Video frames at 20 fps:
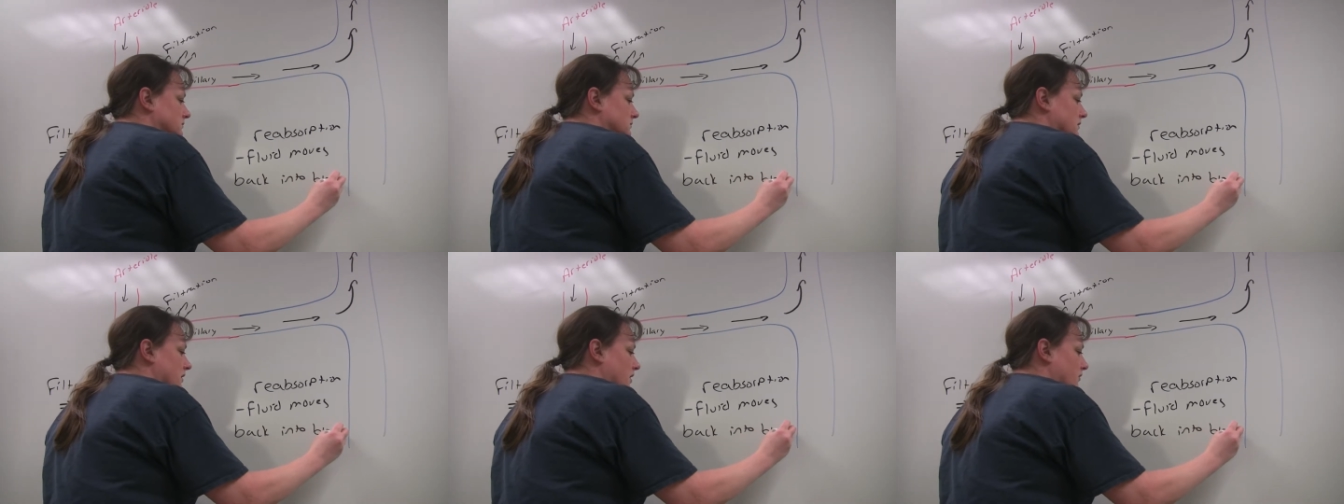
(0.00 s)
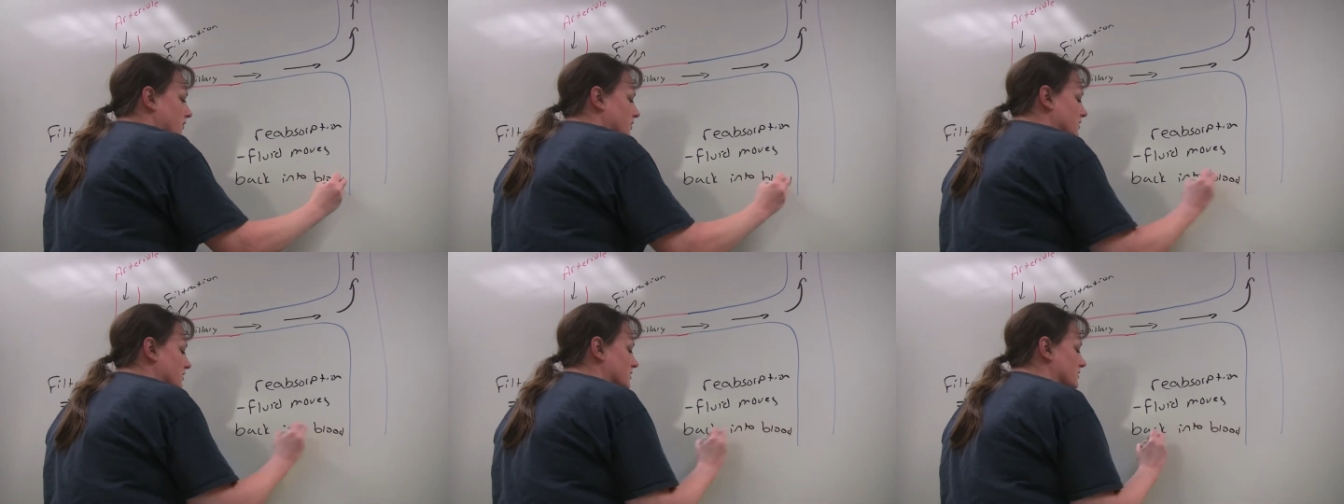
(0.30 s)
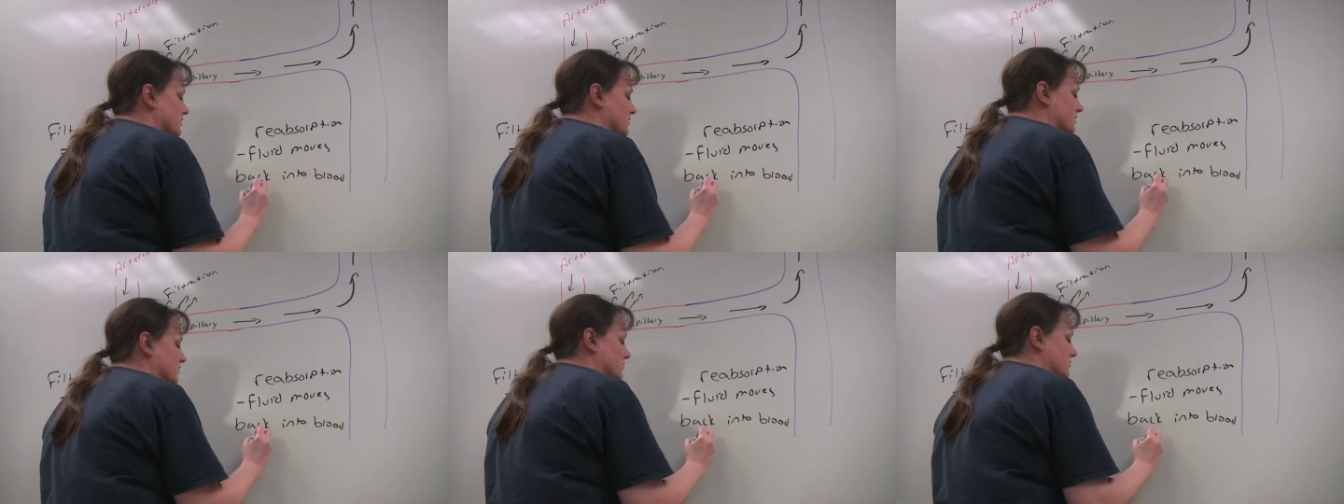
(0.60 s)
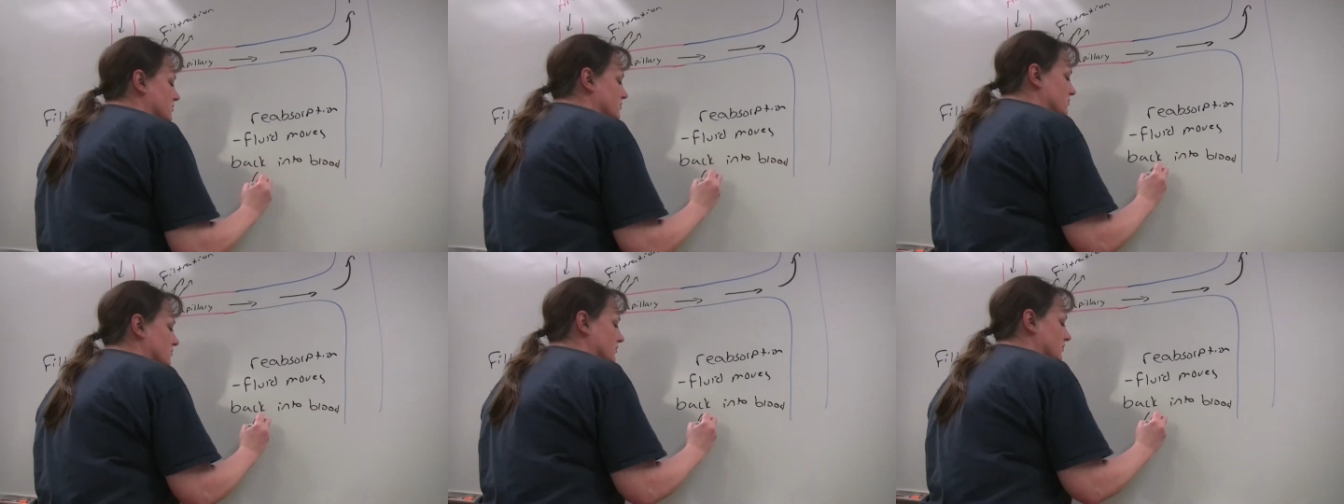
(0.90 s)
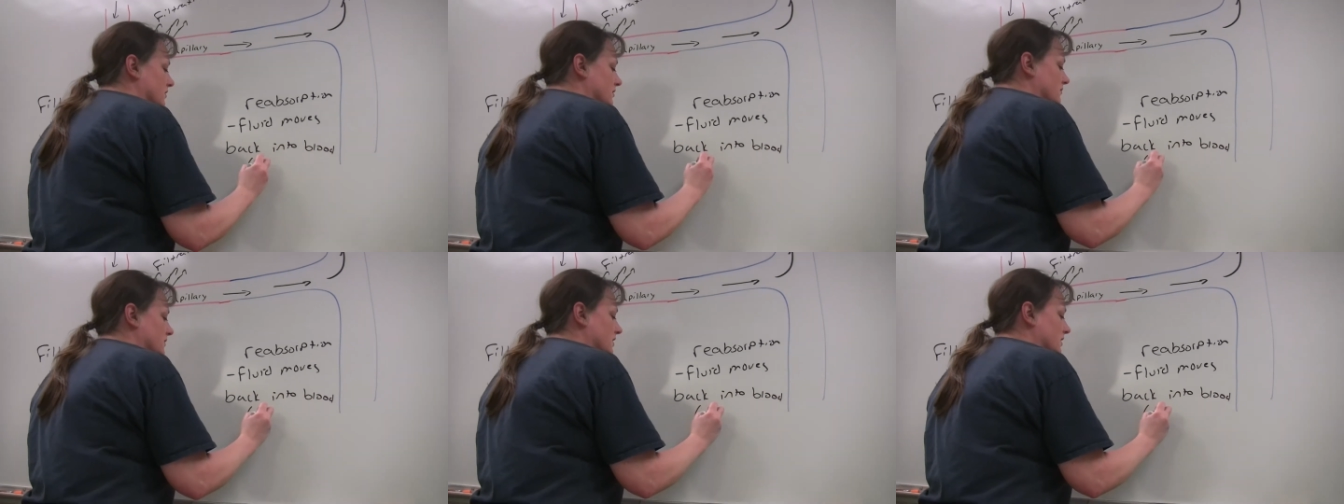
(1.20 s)
And this is
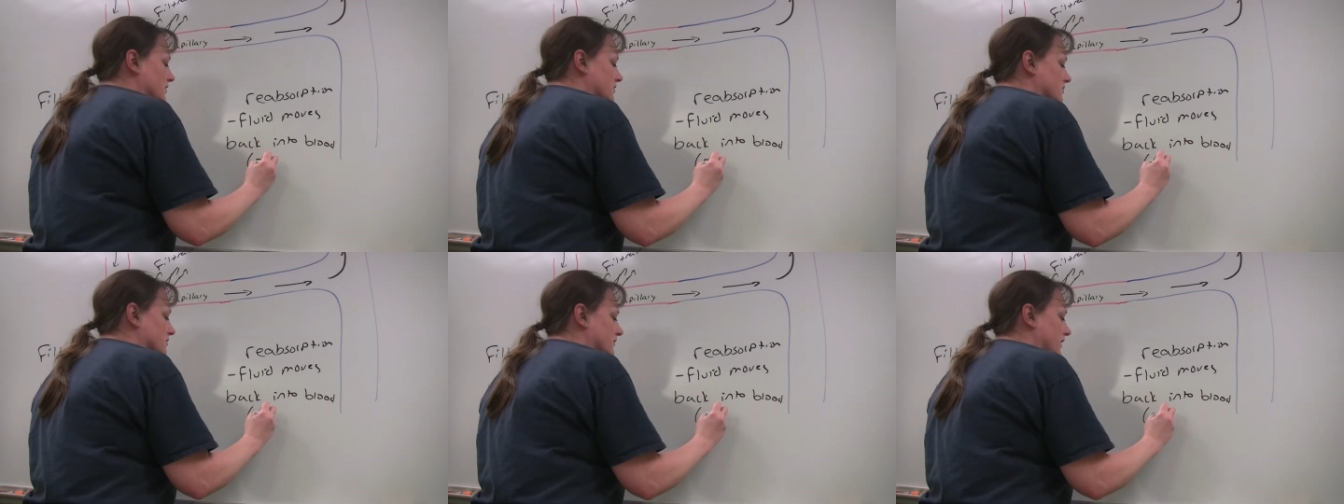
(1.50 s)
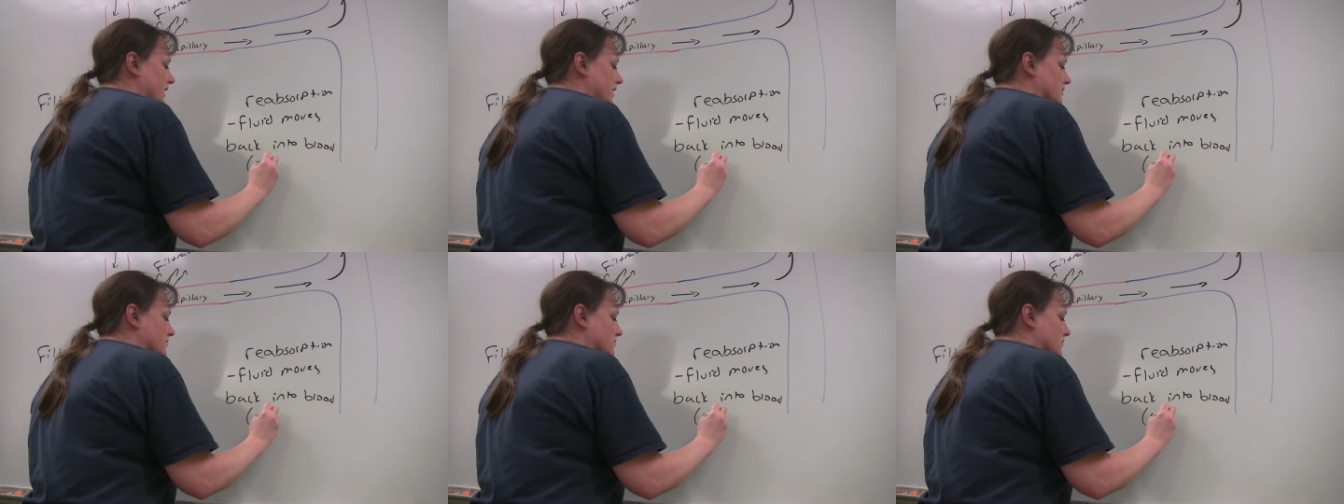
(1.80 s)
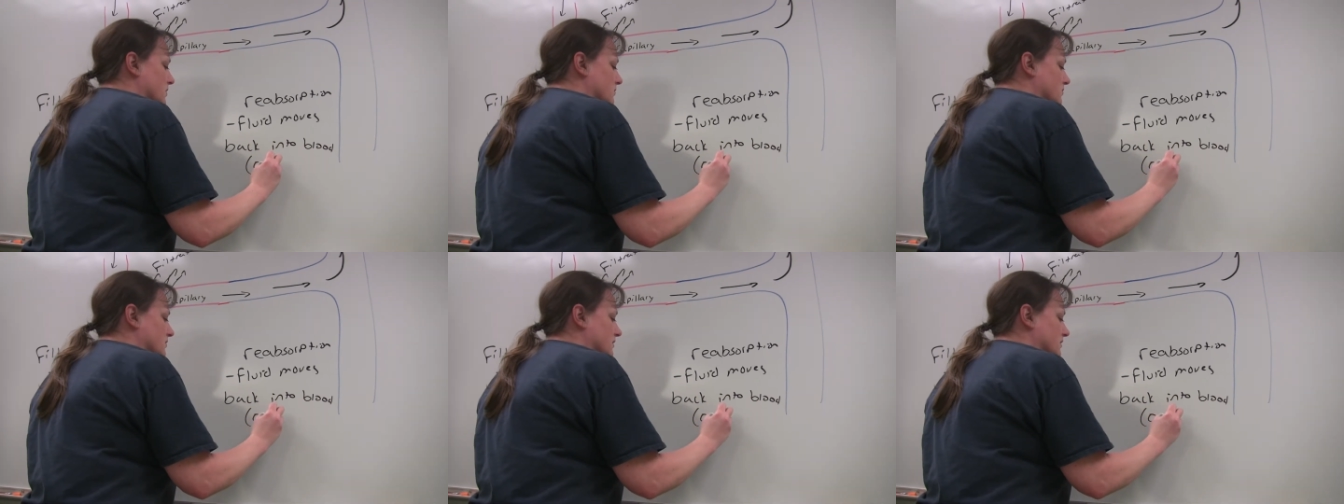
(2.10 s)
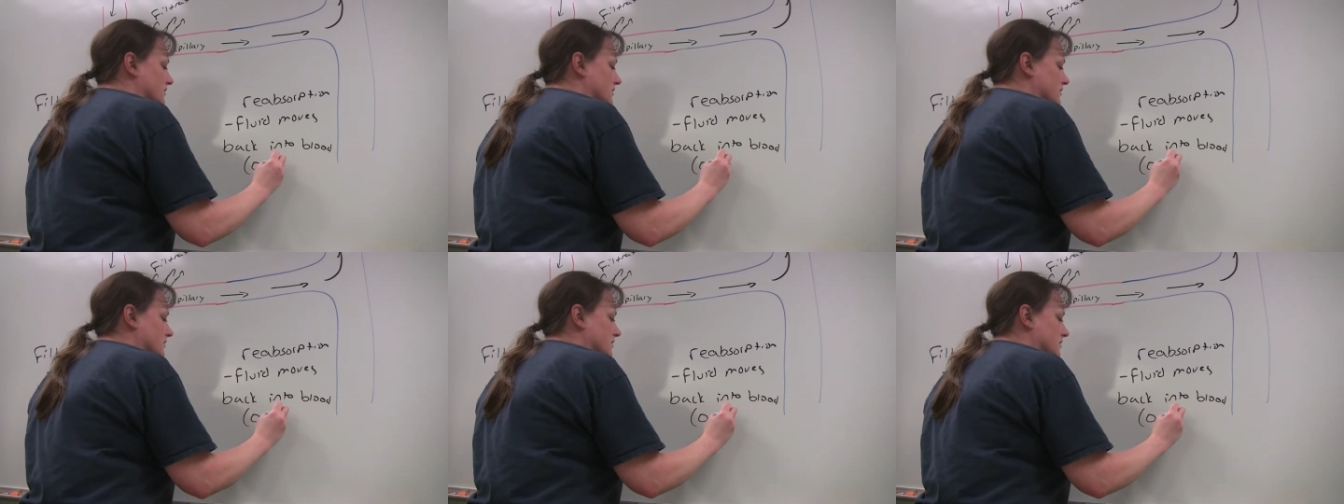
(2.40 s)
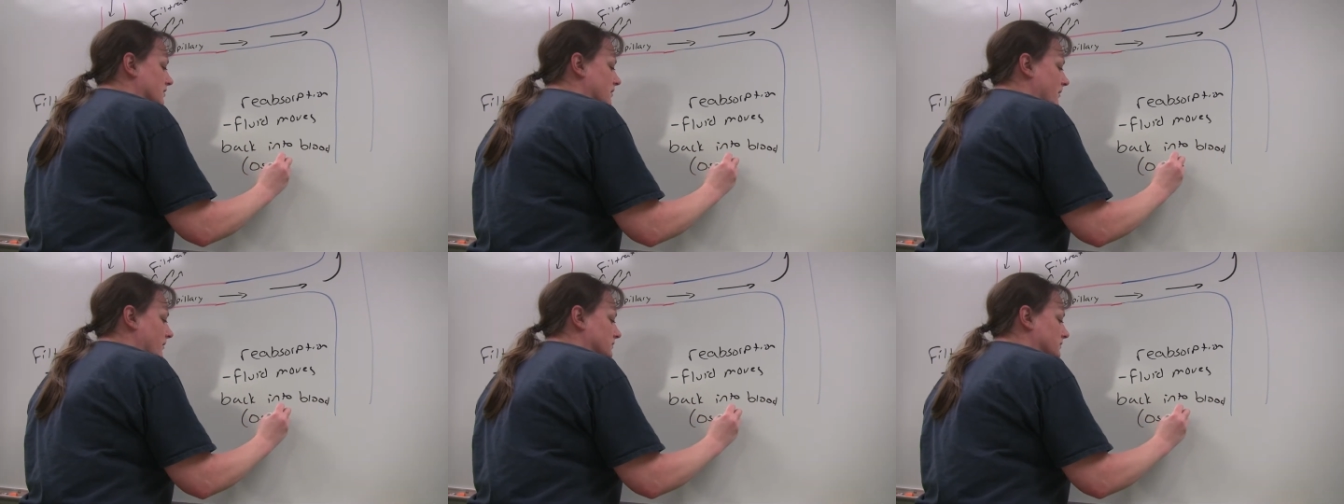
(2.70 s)
usually because of osmosis.